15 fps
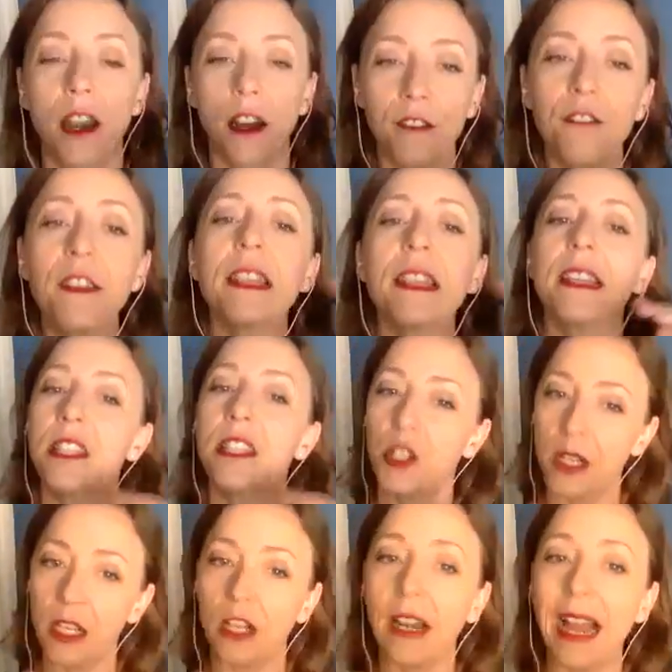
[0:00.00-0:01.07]
That our feelings
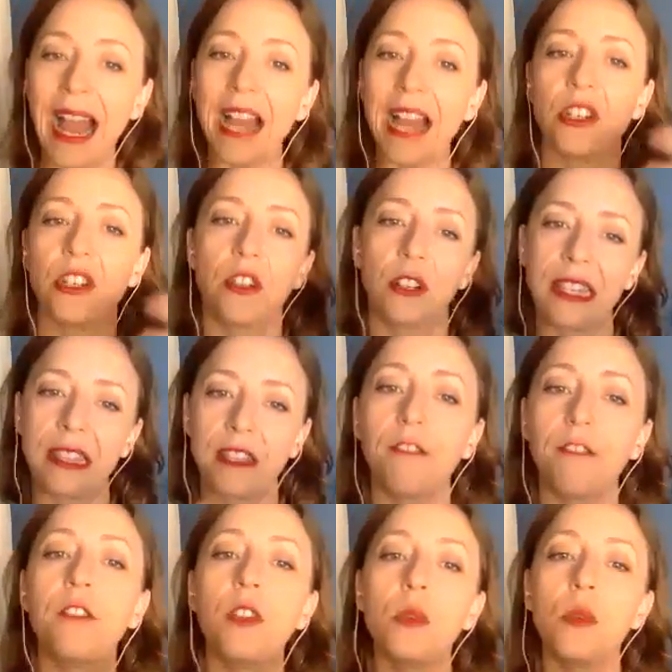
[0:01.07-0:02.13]
create our action. They're like the
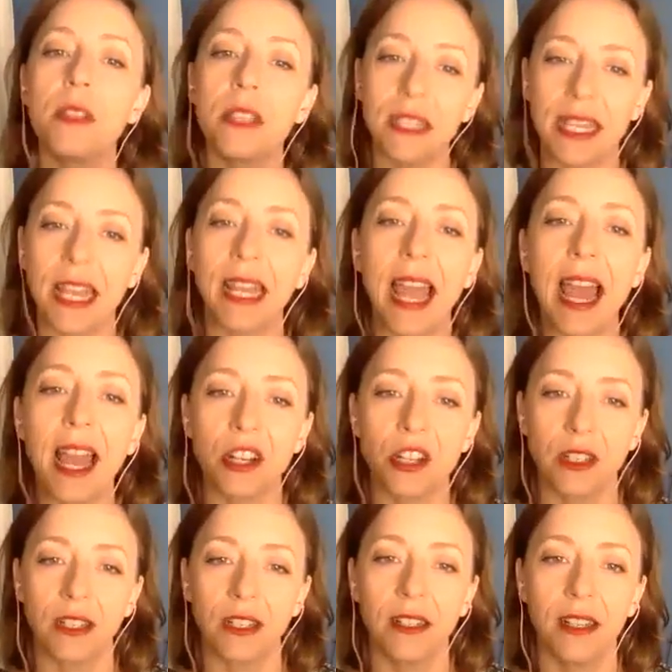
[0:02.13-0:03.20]
fuel to take
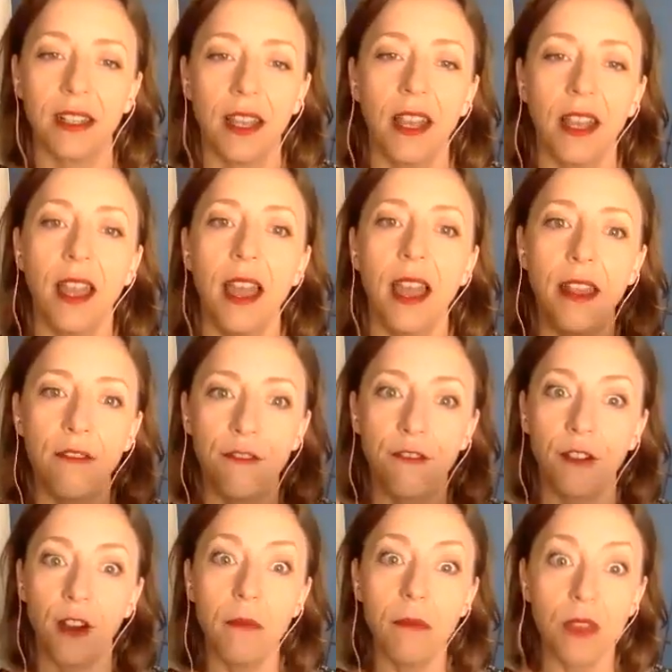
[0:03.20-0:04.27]
action. And
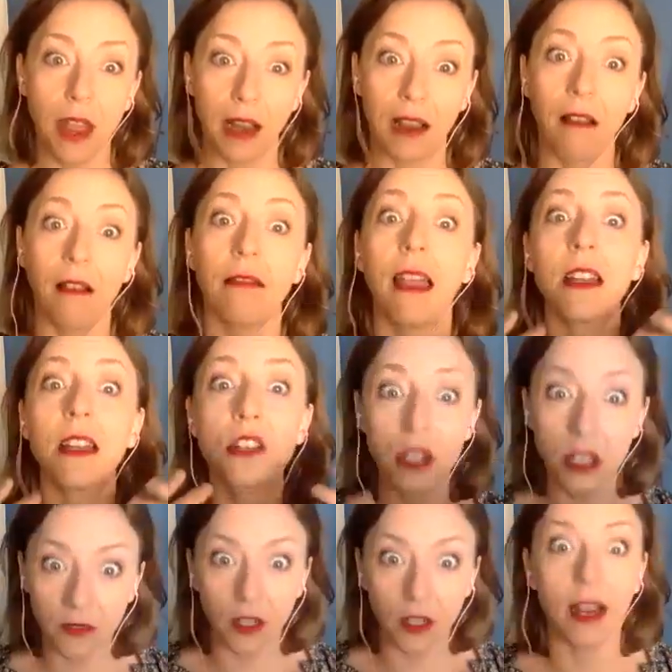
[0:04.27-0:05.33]
from that
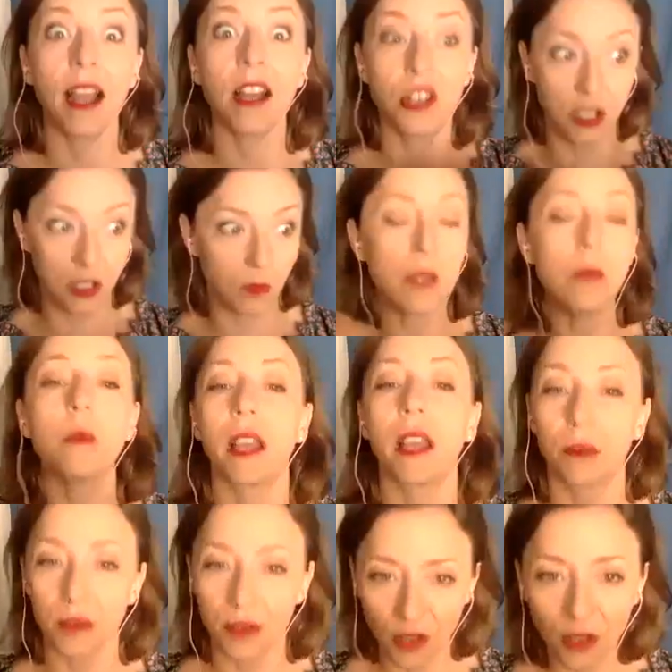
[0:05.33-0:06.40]
collection of our actions, we will get
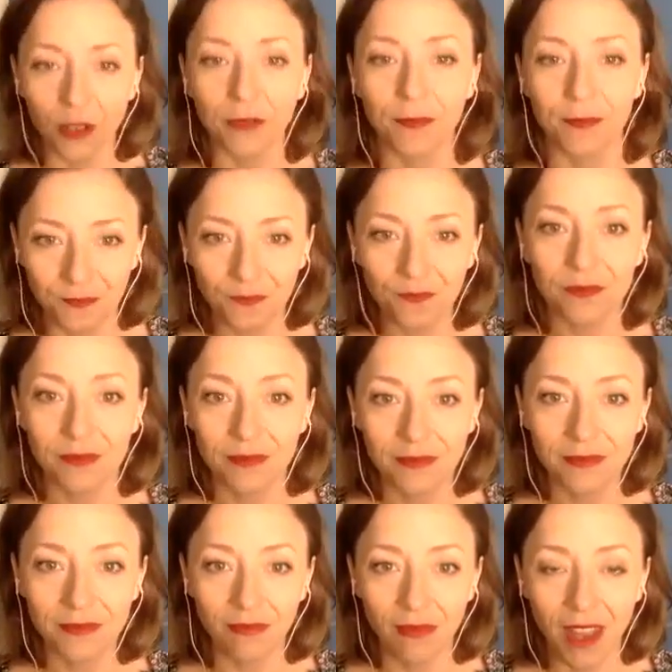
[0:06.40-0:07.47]
a result.
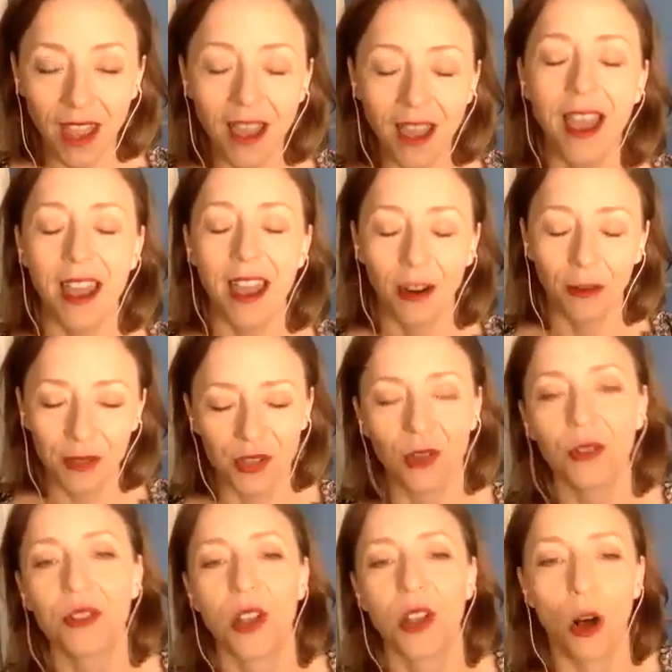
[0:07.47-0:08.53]
And our
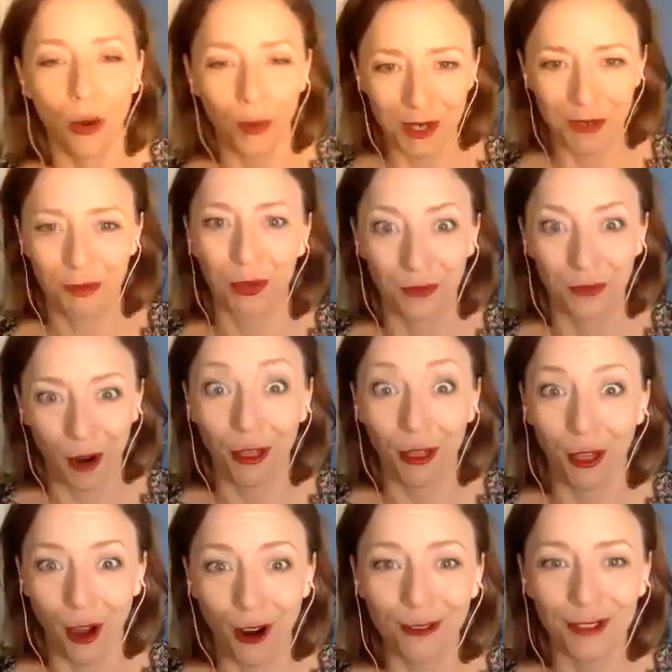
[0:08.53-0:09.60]
results always prove our
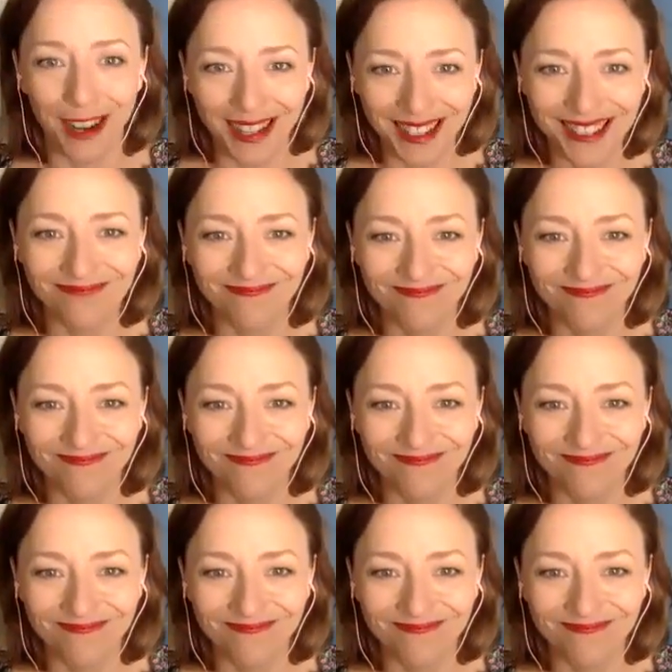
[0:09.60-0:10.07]
thought right.